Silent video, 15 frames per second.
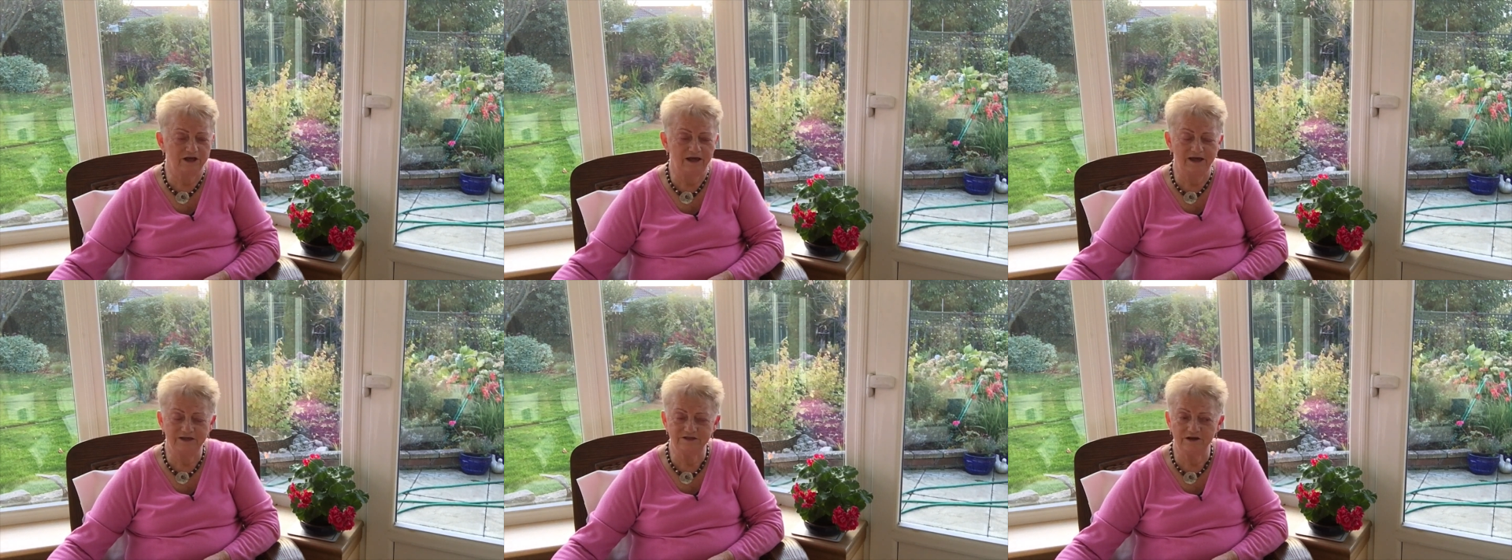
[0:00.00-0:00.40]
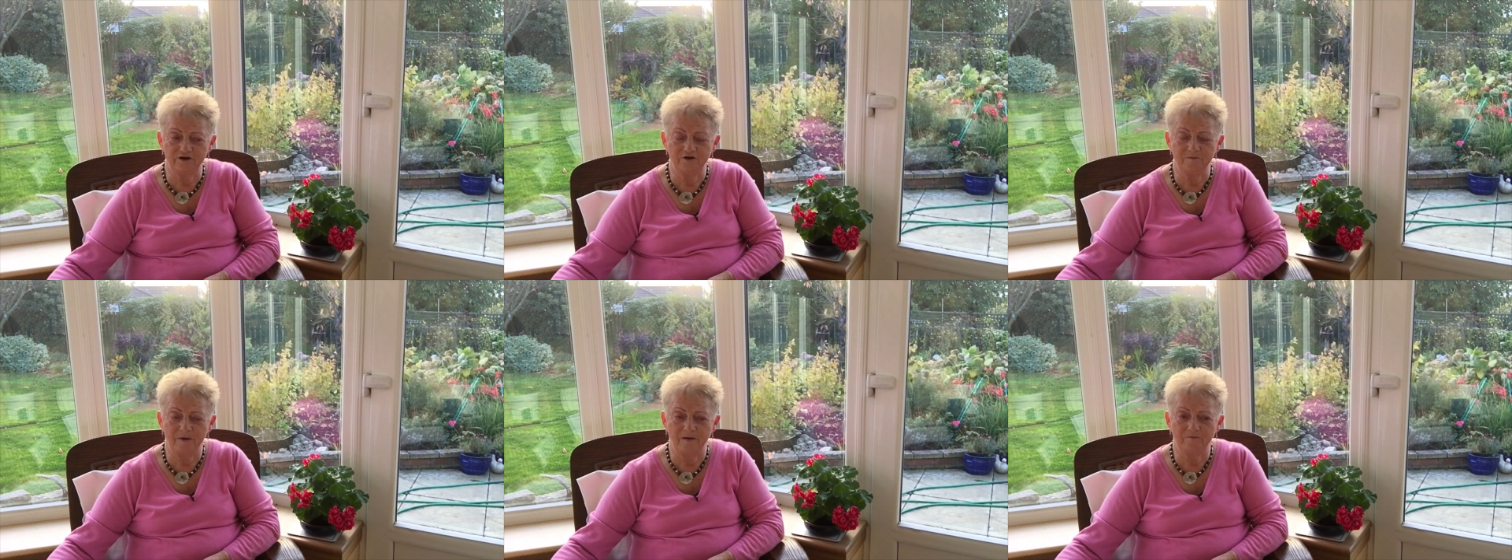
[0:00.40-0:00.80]
easily
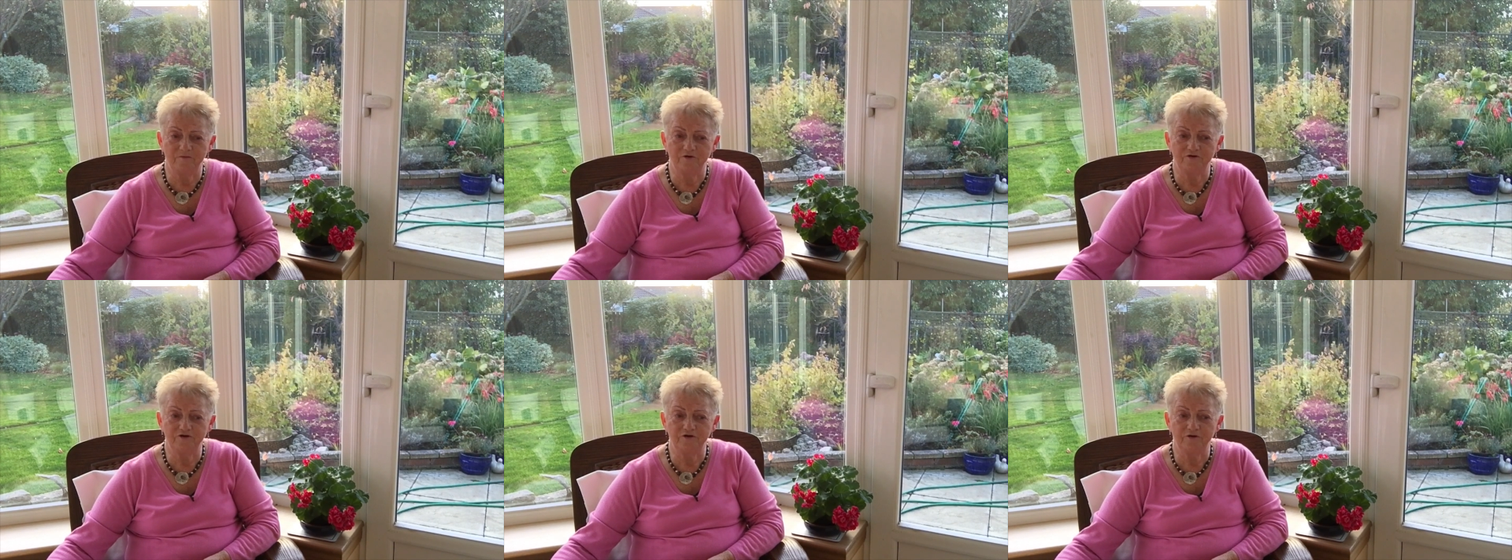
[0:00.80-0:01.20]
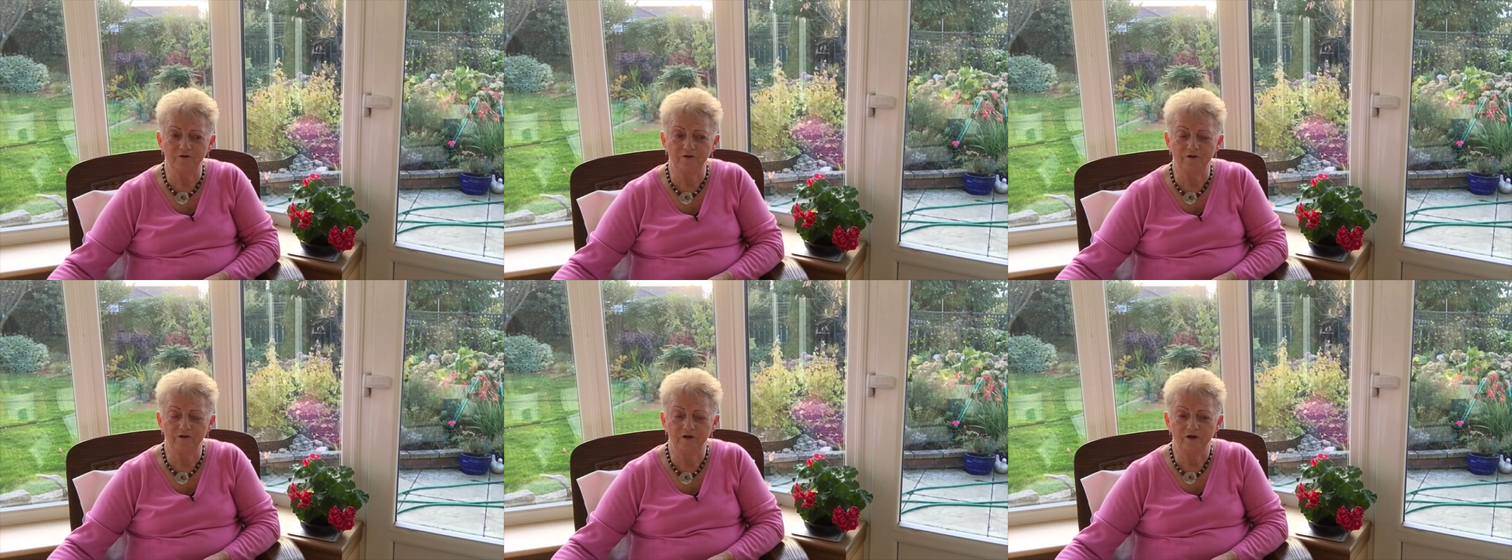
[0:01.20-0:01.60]
remembered
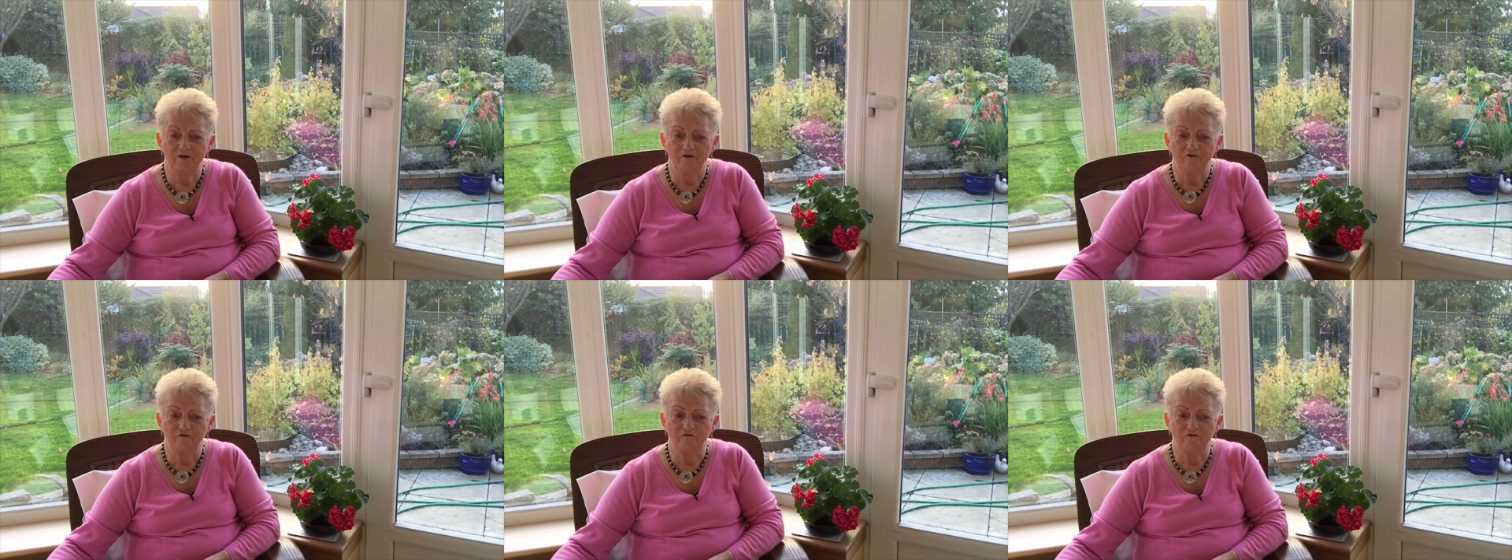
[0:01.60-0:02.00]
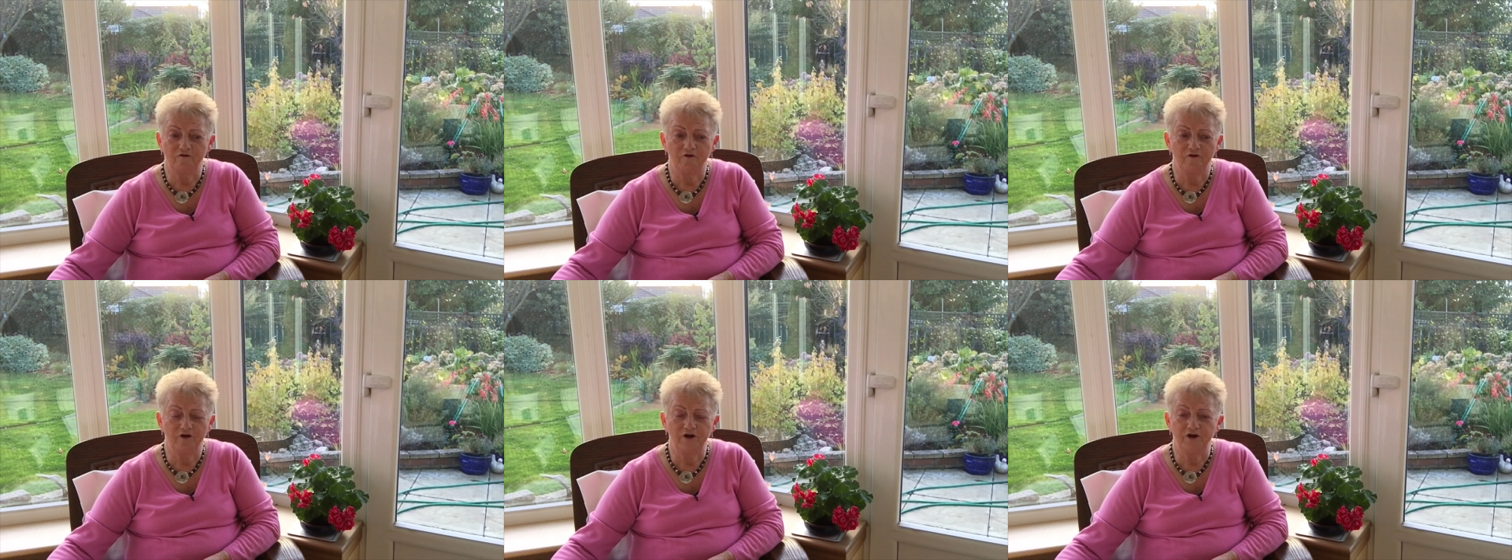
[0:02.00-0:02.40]
rule
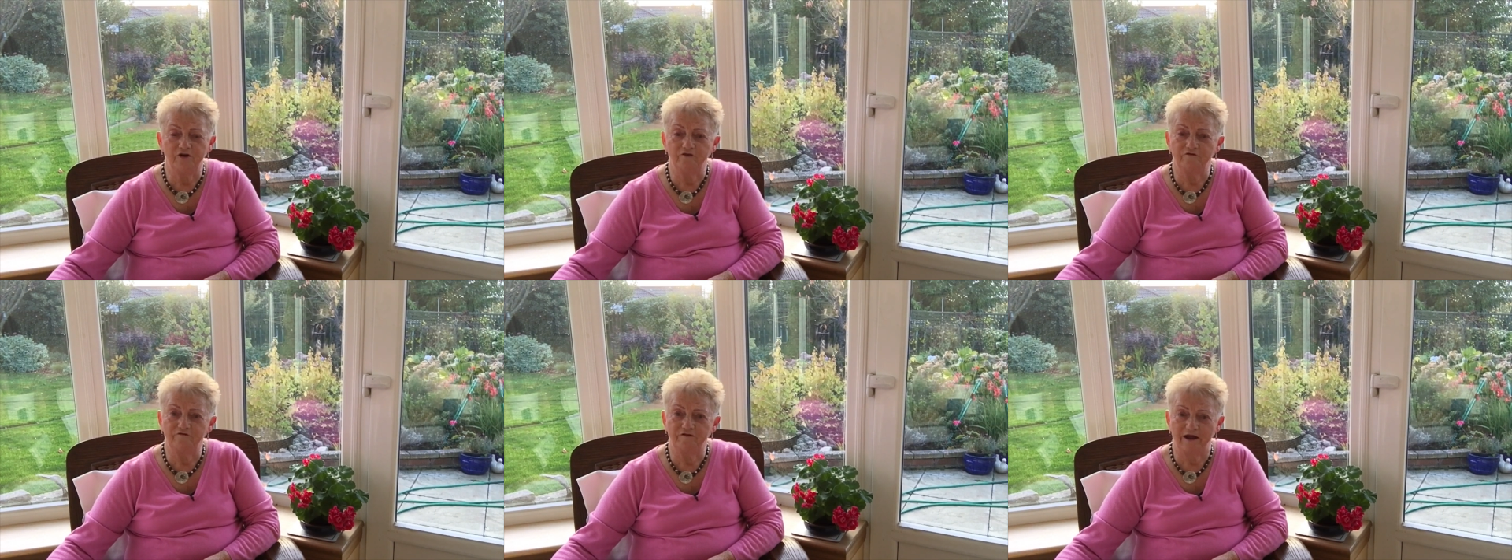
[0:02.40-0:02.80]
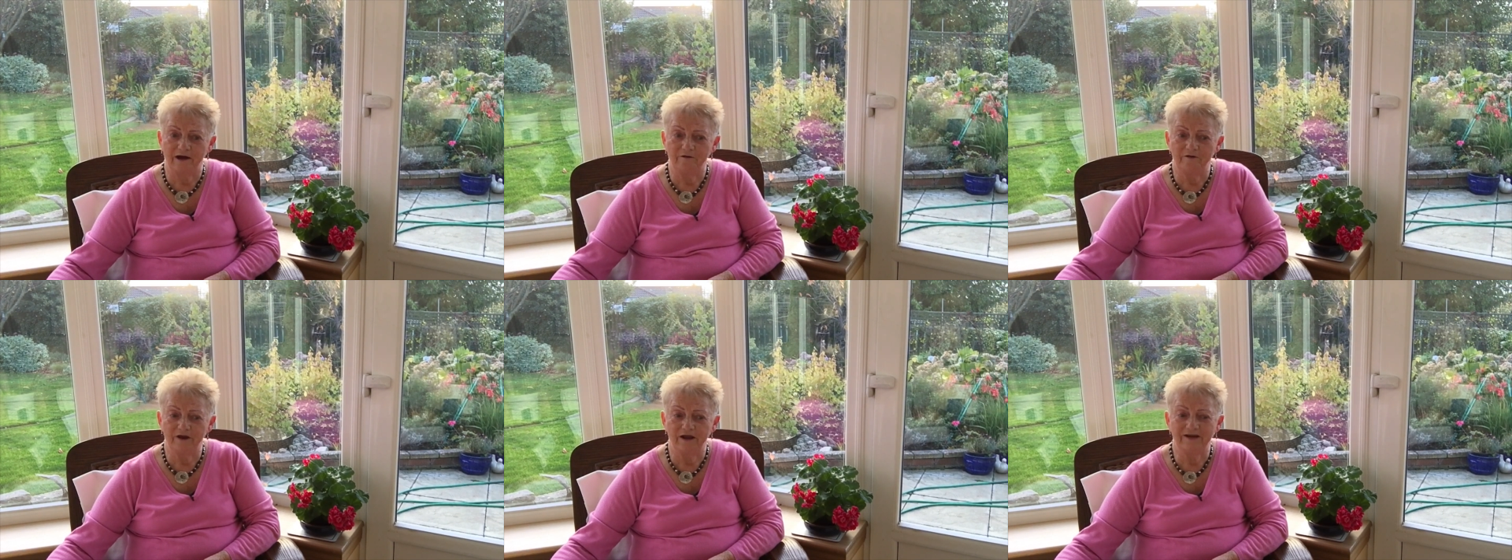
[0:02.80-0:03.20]
for your
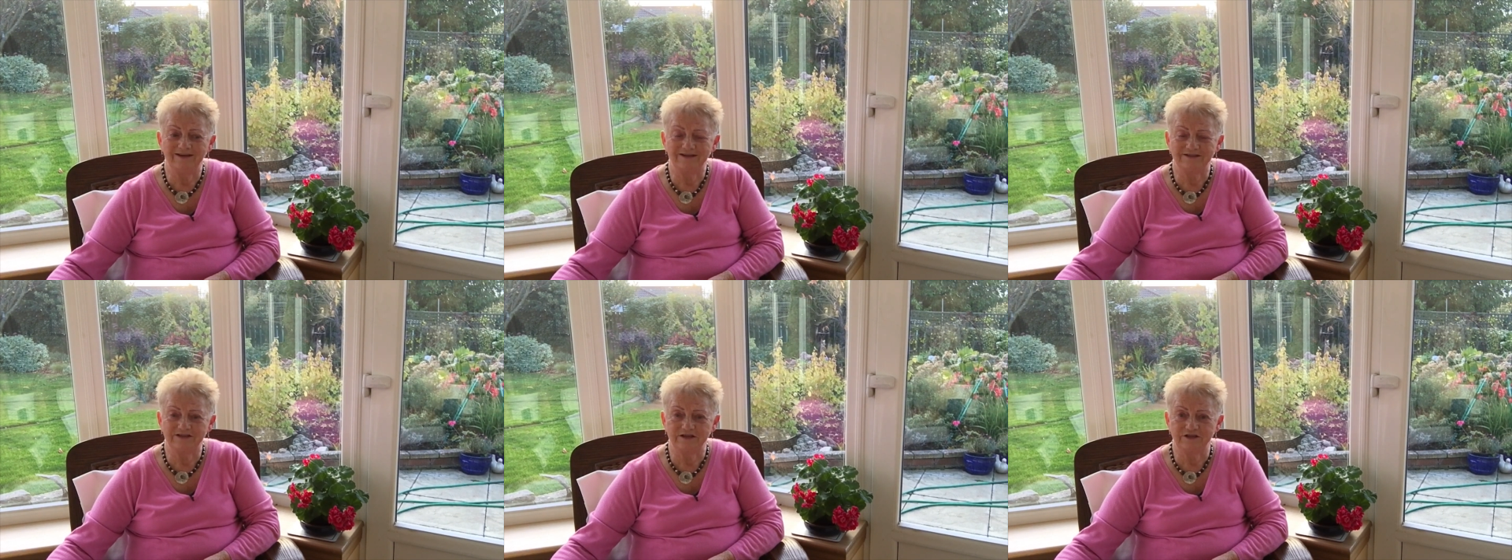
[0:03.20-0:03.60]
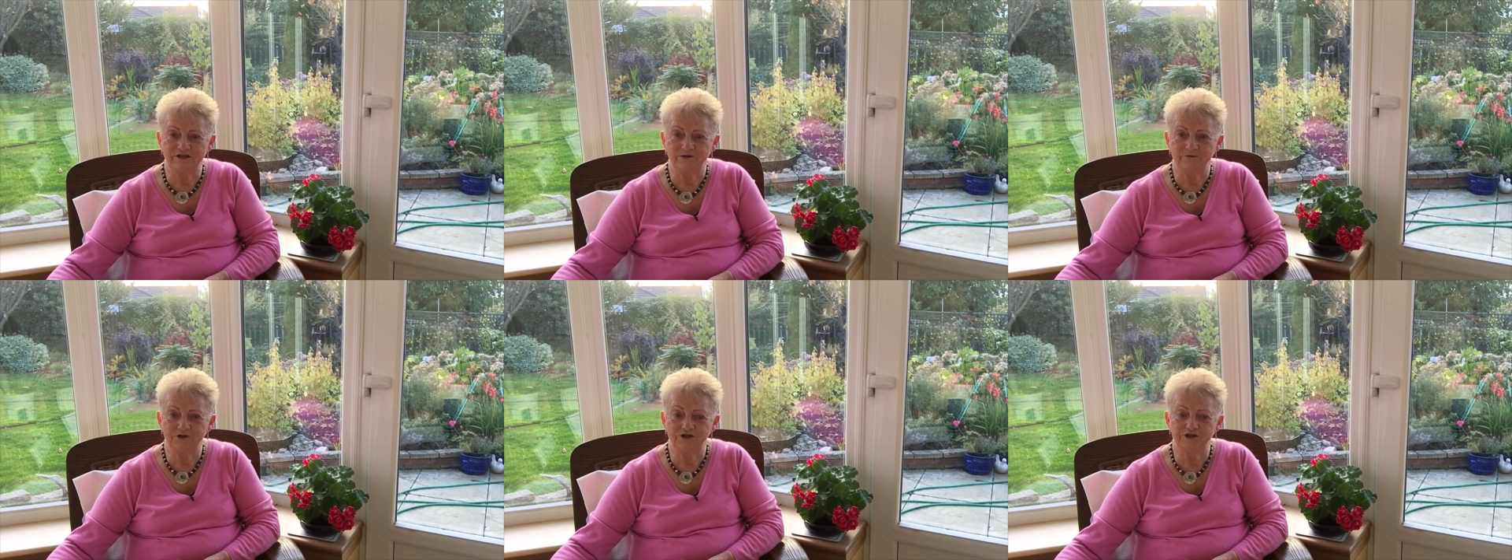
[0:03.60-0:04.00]
flowering
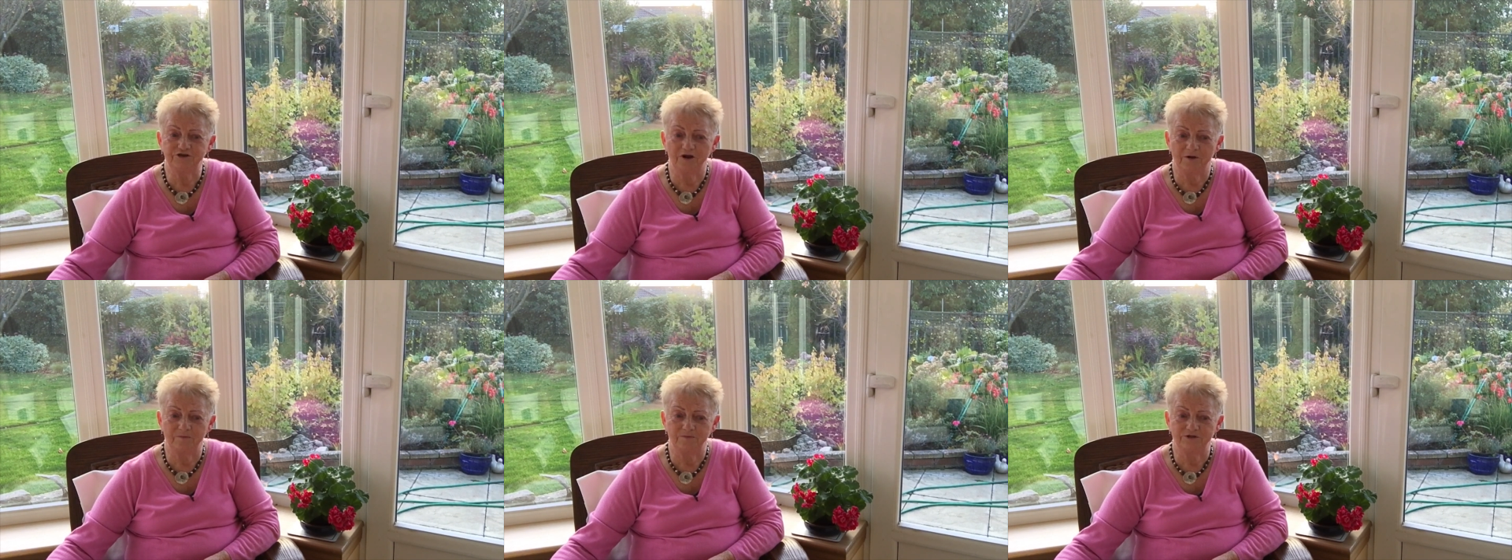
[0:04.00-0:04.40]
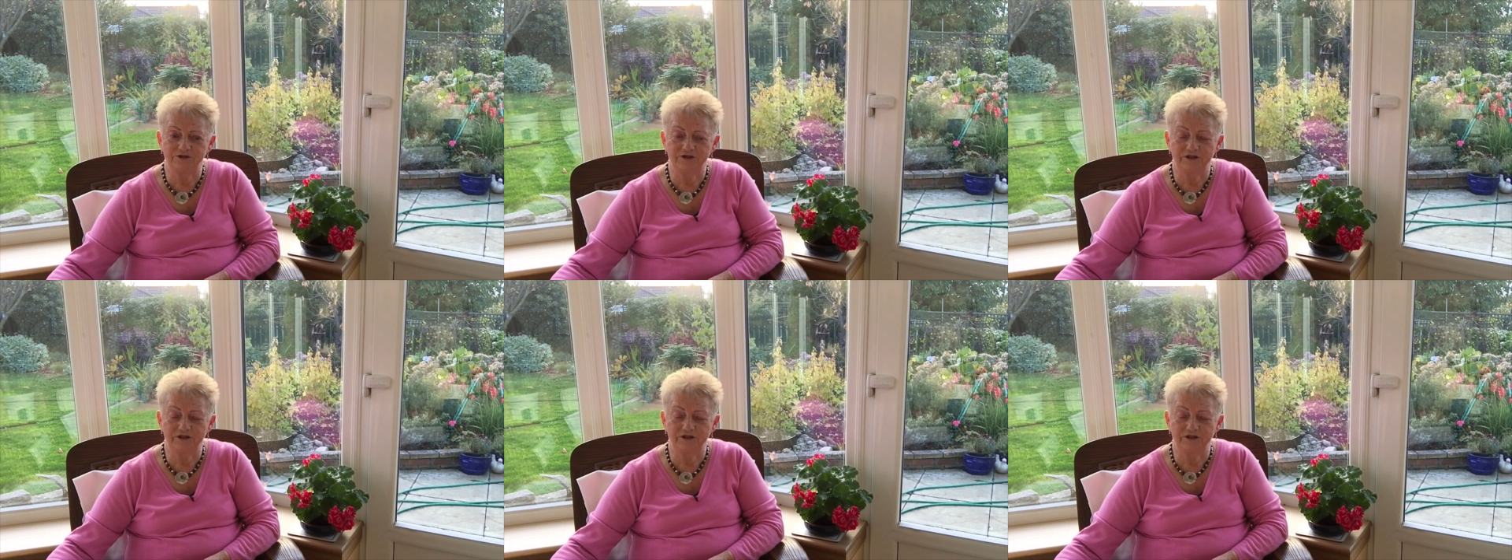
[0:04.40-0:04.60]
deciduous shrubs.